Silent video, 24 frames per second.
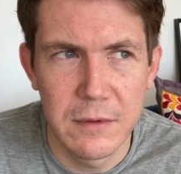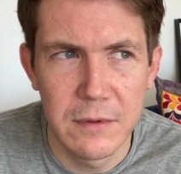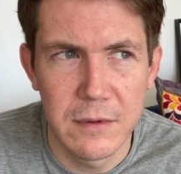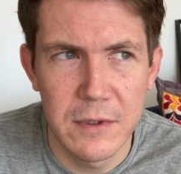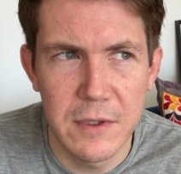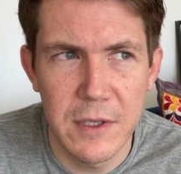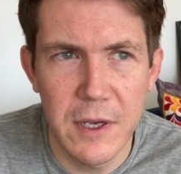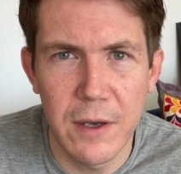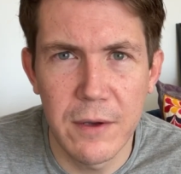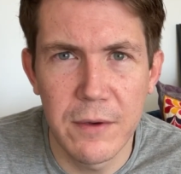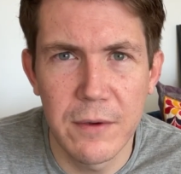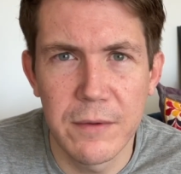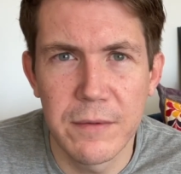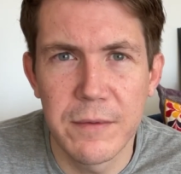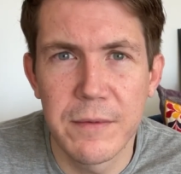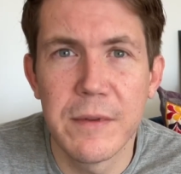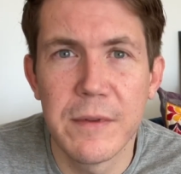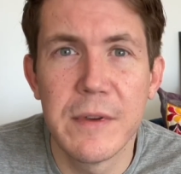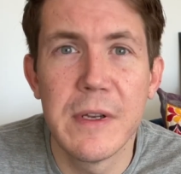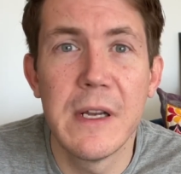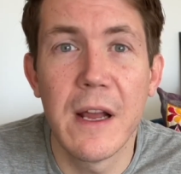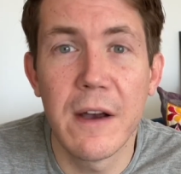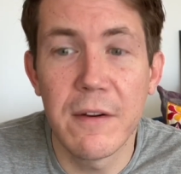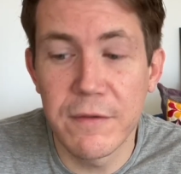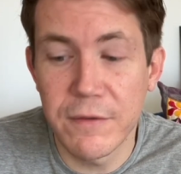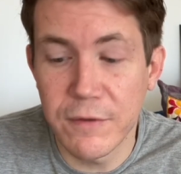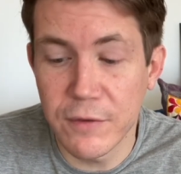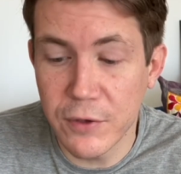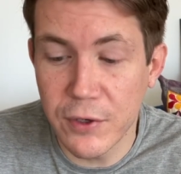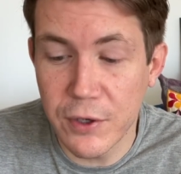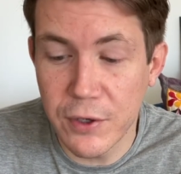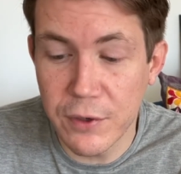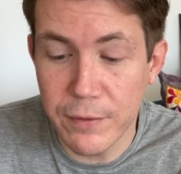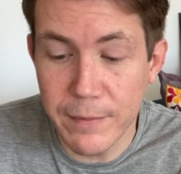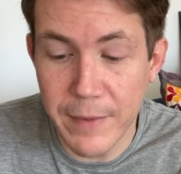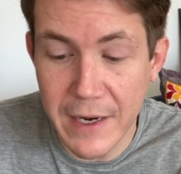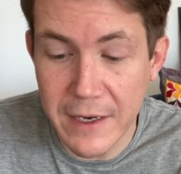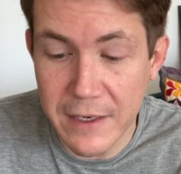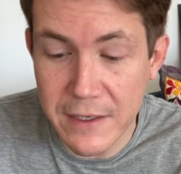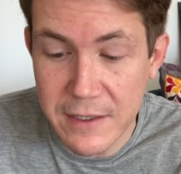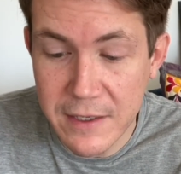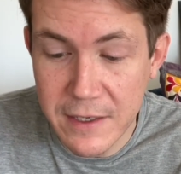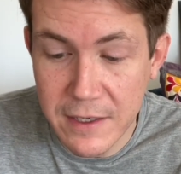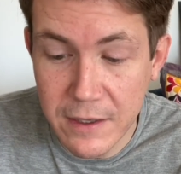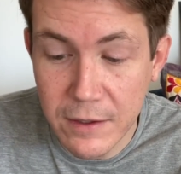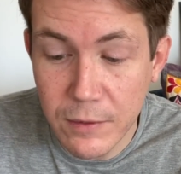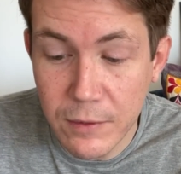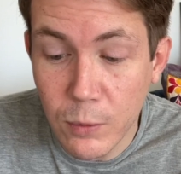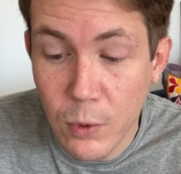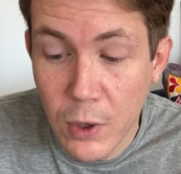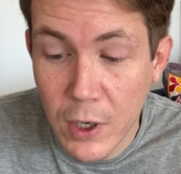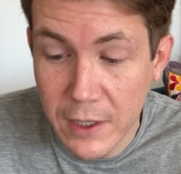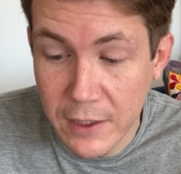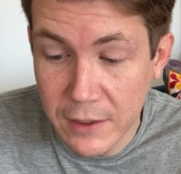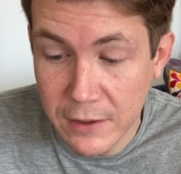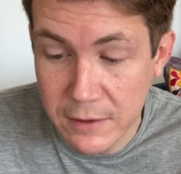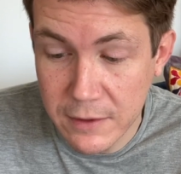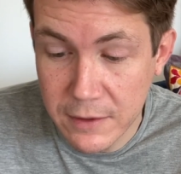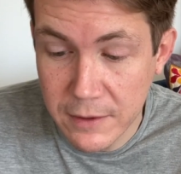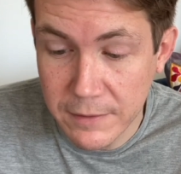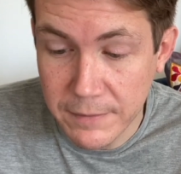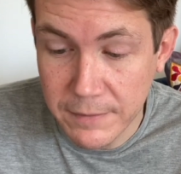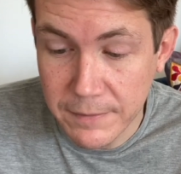So love for humanity, the world.